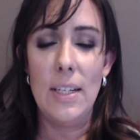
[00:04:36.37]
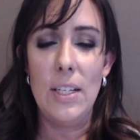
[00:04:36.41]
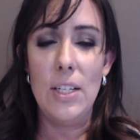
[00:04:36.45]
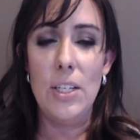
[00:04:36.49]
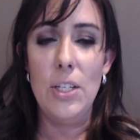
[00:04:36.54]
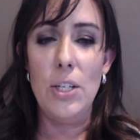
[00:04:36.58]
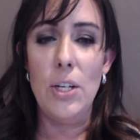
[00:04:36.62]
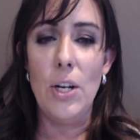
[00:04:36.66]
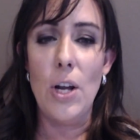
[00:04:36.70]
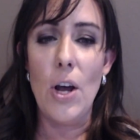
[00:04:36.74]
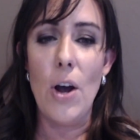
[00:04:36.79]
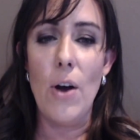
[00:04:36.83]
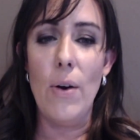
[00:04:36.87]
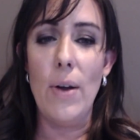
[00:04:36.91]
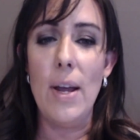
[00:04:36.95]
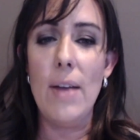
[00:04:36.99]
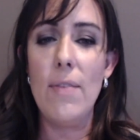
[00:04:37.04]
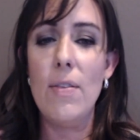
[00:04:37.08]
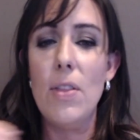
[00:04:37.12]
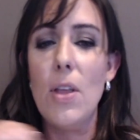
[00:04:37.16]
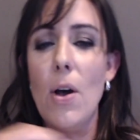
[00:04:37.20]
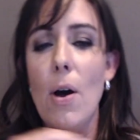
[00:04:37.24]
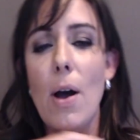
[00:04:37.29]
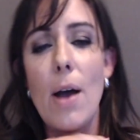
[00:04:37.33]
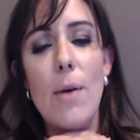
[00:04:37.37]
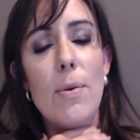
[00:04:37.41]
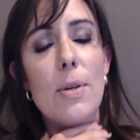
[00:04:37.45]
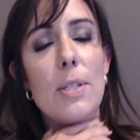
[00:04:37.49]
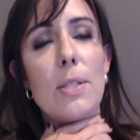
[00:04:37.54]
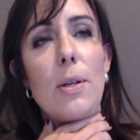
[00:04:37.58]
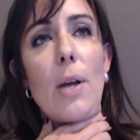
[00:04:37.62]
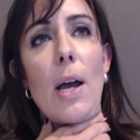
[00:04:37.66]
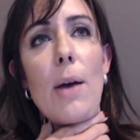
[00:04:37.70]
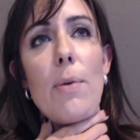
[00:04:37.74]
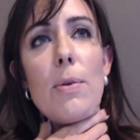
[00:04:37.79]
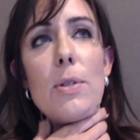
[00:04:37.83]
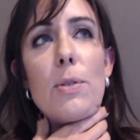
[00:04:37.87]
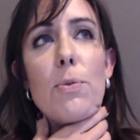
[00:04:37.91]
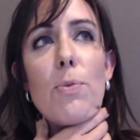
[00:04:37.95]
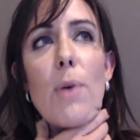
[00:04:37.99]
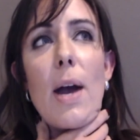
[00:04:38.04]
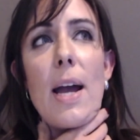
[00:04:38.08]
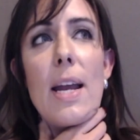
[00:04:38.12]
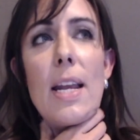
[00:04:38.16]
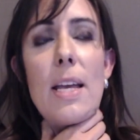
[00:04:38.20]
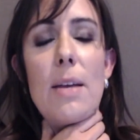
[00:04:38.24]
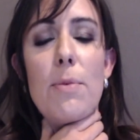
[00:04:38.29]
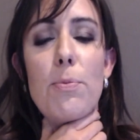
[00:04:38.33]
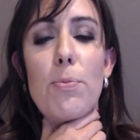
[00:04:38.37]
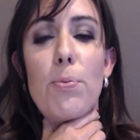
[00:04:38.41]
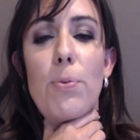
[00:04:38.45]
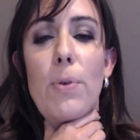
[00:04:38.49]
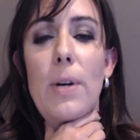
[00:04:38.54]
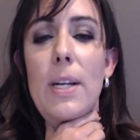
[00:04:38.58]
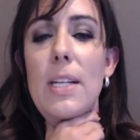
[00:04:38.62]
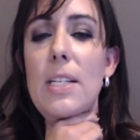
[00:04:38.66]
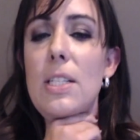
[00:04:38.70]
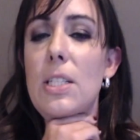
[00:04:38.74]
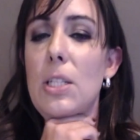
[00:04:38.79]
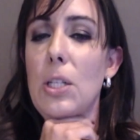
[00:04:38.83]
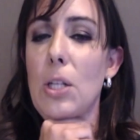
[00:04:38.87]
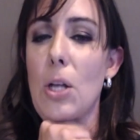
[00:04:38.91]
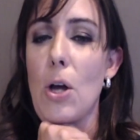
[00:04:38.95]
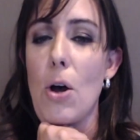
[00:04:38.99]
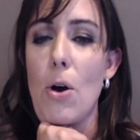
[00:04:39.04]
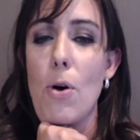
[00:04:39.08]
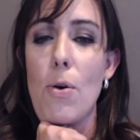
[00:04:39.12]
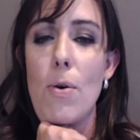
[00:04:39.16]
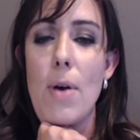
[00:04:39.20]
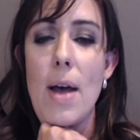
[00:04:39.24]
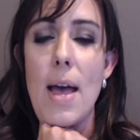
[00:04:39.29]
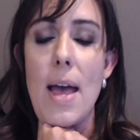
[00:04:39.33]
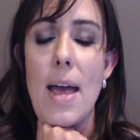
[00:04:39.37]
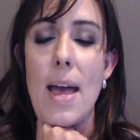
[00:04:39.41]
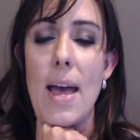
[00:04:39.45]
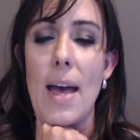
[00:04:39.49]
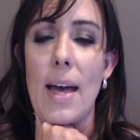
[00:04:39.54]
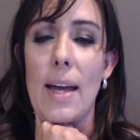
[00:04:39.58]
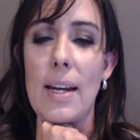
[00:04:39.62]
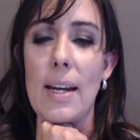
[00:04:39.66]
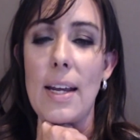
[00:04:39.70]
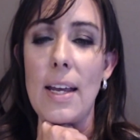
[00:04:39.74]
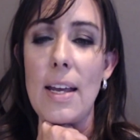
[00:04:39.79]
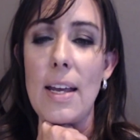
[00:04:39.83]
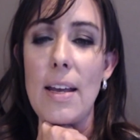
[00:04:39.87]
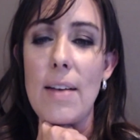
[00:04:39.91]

even though I was riding pretty slow, and